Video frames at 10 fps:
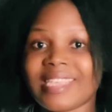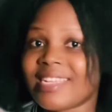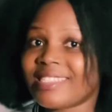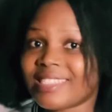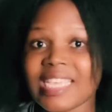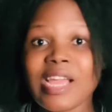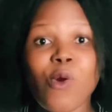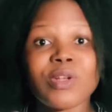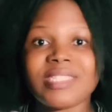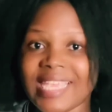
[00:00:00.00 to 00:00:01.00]
it is and
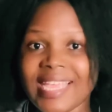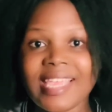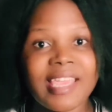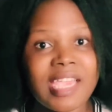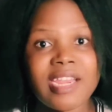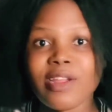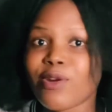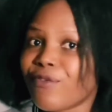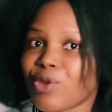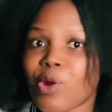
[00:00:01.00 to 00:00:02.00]
stick on taking care
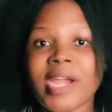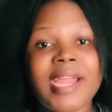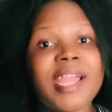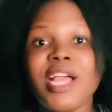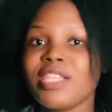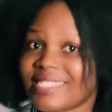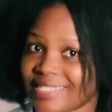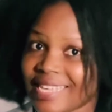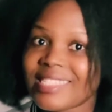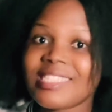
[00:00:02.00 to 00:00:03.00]
of your hair.
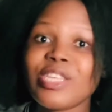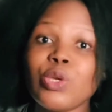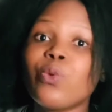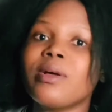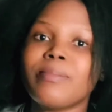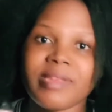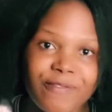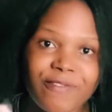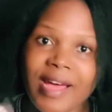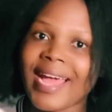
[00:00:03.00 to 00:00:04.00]
Sis, you will be
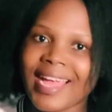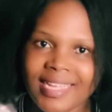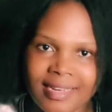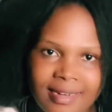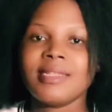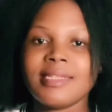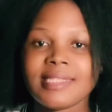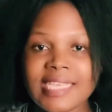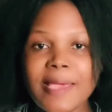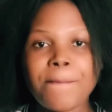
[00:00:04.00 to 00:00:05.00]
fine.
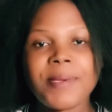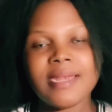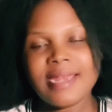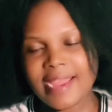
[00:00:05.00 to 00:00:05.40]
Tip